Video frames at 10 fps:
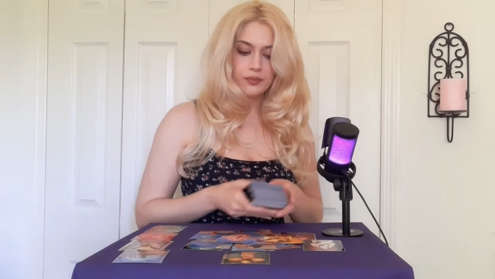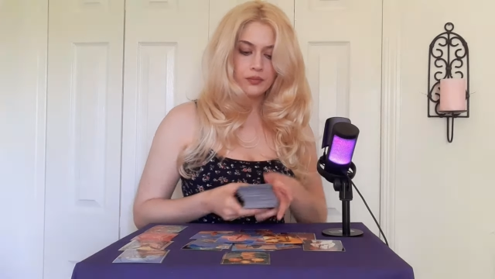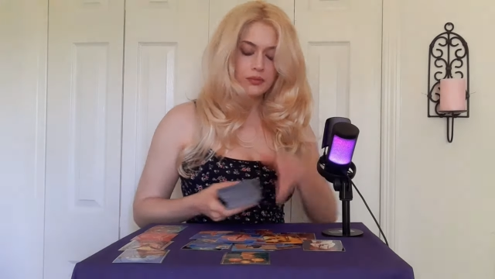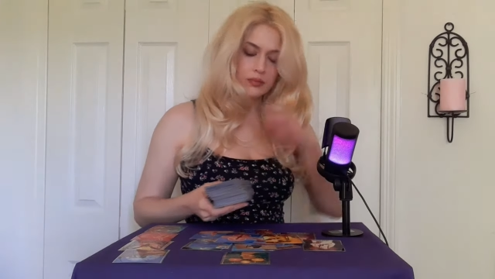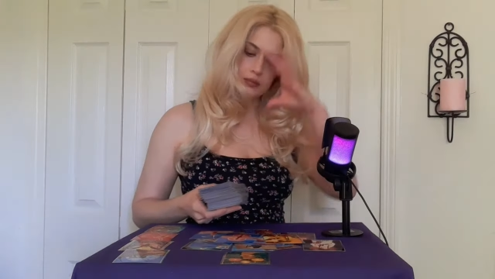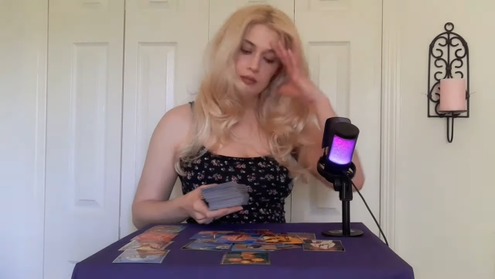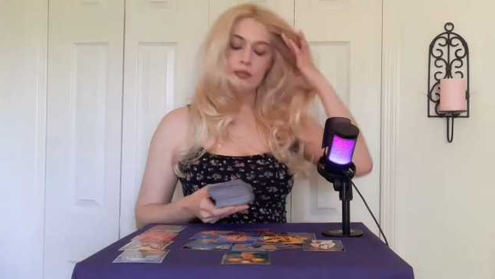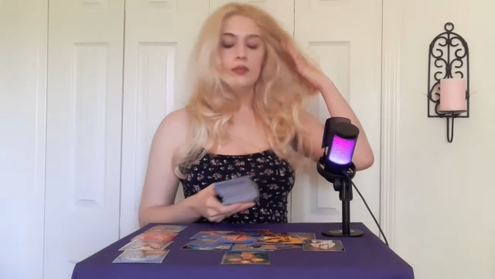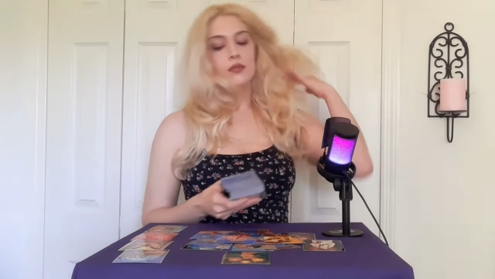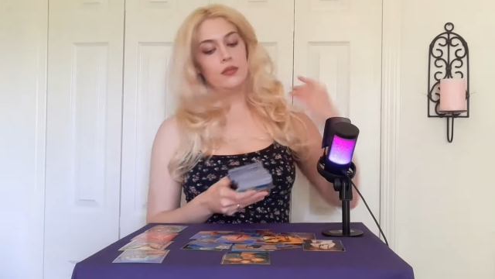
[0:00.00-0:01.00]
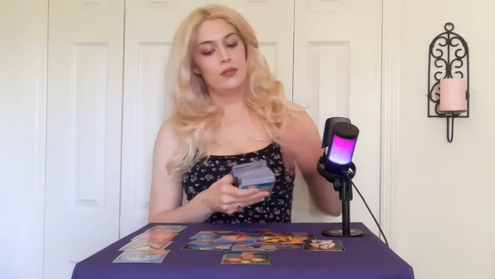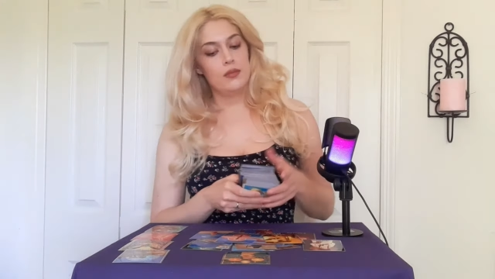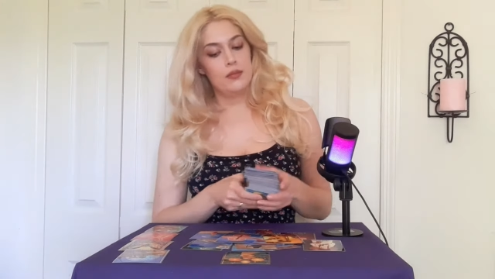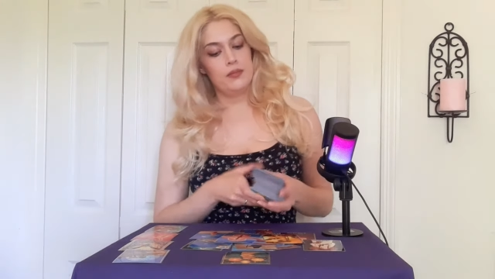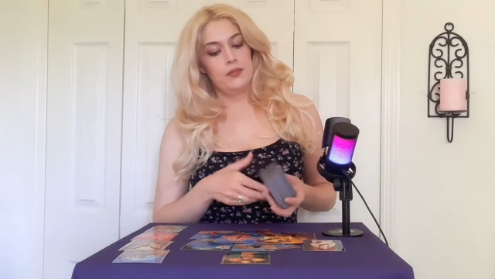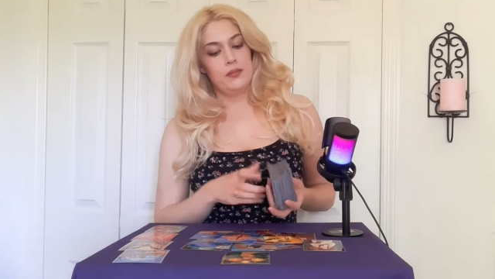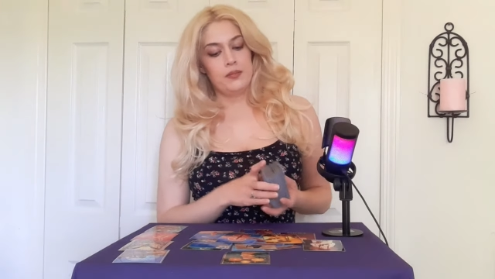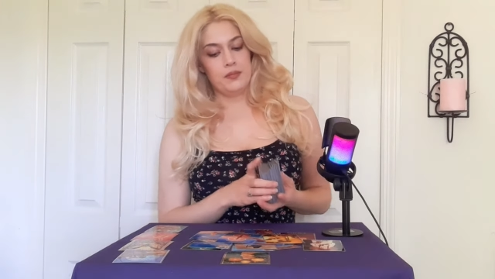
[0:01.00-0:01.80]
No one is speaking in this clip.